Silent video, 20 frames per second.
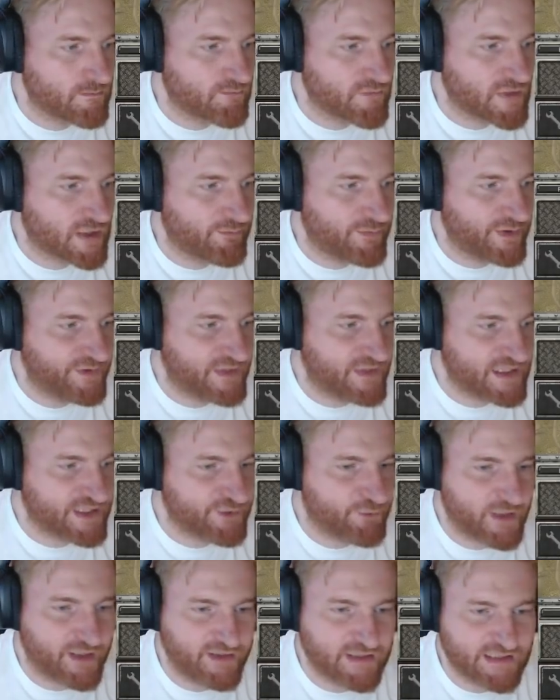But that's
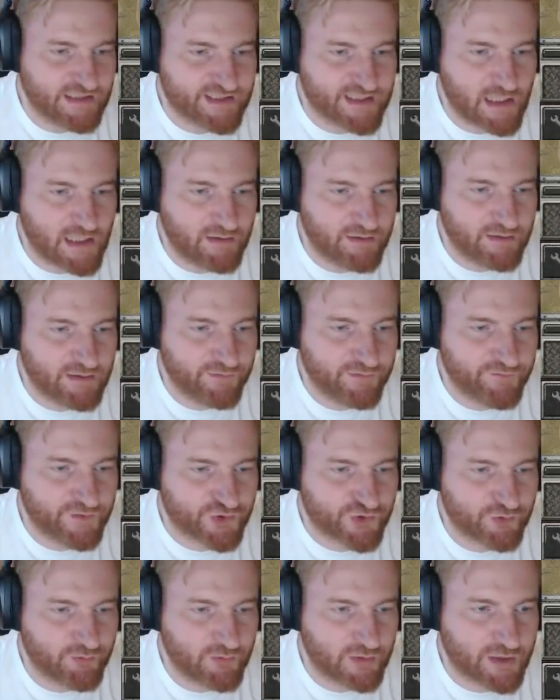where the Italian
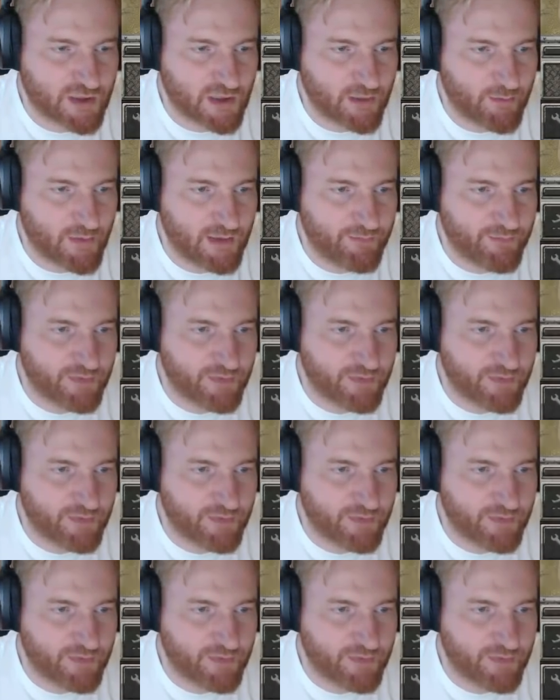infantry will come up.